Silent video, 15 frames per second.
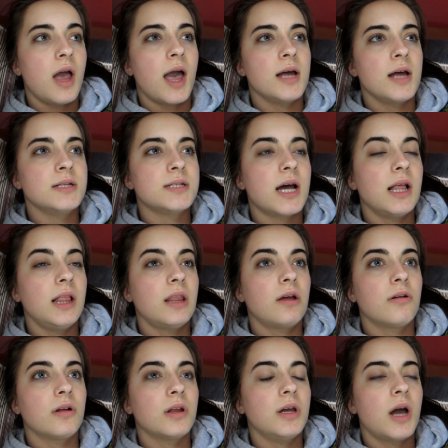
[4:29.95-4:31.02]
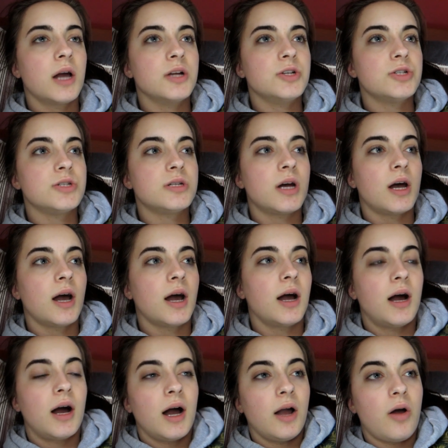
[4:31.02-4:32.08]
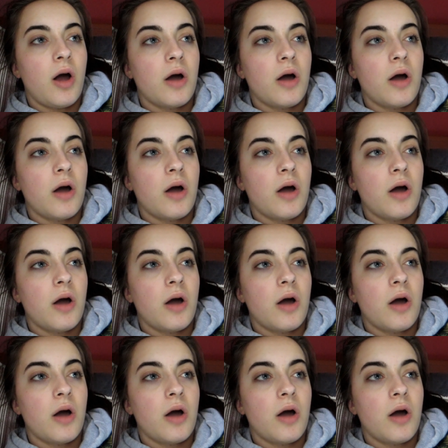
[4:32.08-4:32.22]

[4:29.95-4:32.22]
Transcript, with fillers: and I literally I just I,